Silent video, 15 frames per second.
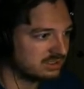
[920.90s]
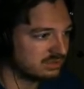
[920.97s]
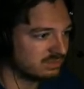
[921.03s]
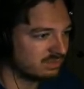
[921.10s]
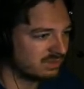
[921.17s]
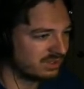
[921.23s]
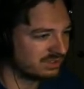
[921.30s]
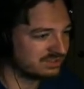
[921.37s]

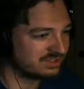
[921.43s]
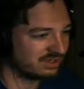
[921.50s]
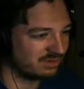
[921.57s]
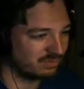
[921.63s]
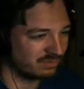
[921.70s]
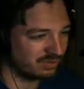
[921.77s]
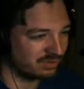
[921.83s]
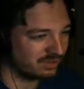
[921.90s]
Well, don't
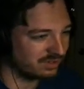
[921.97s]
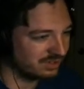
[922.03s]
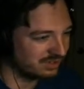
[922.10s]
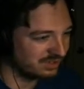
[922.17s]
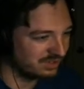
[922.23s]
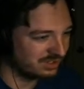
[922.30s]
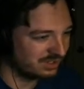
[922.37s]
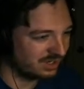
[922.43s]
worry.
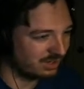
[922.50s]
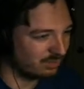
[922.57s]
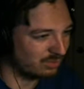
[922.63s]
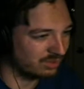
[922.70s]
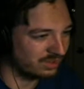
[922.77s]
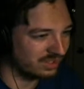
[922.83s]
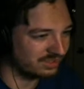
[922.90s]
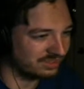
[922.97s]
I
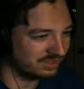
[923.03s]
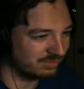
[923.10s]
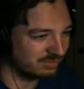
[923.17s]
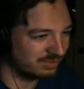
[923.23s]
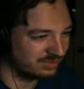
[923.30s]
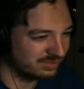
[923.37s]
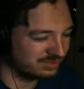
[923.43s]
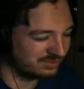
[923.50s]
won't let them.
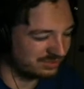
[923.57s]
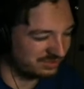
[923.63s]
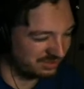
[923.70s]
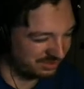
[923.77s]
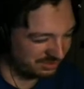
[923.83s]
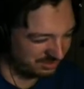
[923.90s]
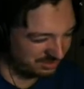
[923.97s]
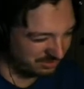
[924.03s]

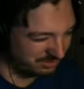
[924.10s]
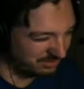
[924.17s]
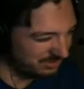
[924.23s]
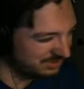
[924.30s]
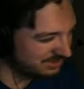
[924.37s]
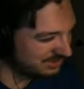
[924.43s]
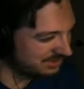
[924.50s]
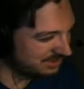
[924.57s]
No.
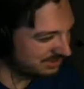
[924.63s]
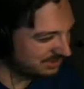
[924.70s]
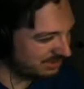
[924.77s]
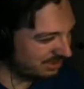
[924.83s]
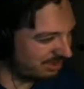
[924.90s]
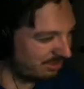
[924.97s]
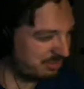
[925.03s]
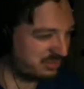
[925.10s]

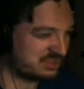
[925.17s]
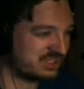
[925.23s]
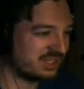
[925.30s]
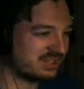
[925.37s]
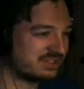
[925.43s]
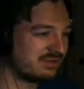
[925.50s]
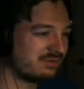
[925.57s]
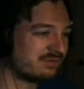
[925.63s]
I'll
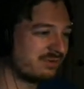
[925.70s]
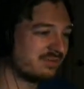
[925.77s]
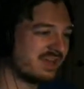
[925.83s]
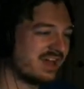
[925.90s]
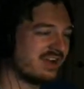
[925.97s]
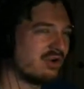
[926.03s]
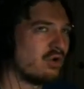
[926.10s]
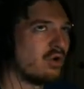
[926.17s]
protect you from
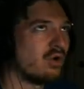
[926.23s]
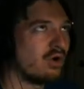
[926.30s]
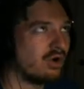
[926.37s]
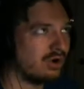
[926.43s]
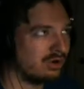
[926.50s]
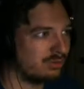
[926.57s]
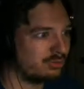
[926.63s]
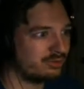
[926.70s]
that
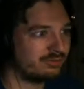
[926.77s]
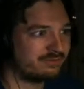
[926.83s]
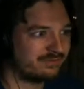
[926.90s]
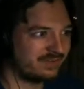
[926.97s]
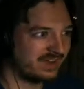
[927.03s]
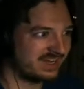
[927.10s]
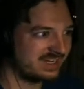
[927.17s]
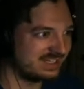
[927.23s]
horrible
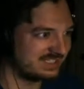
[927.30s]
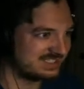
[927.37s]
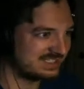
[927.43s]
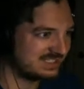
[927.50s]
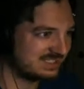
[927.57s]
fate.